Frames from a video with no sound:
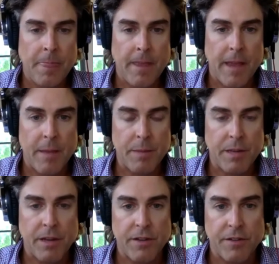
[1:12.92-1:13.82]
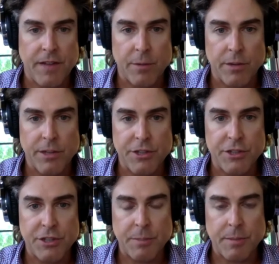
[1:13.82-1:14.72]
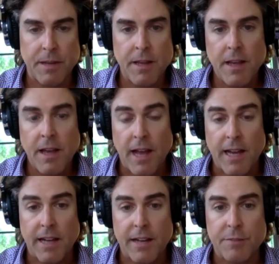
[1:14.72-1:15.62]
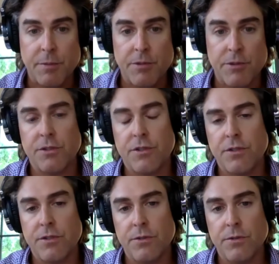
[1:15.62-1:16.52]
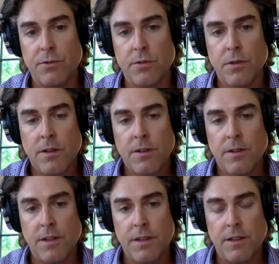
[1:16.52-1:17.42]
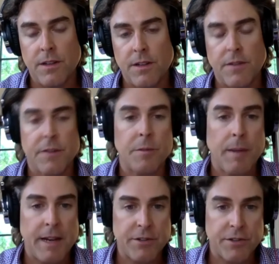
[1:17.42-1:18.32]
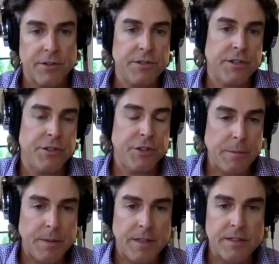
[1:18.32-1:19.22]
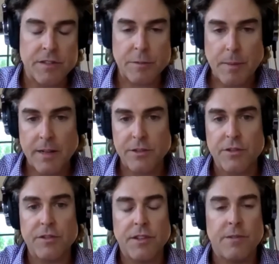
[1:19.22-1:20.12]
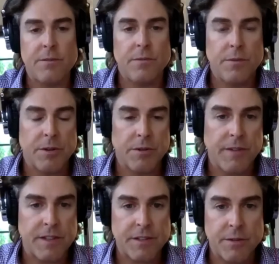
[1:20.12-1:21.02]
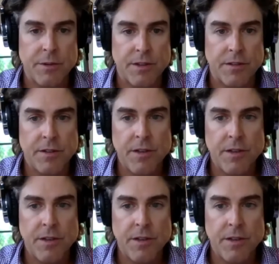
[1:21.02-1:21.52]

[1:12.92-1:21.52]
And because of that relationship, I got exposure to the investment managers and GPs and sponsors that we were investing with,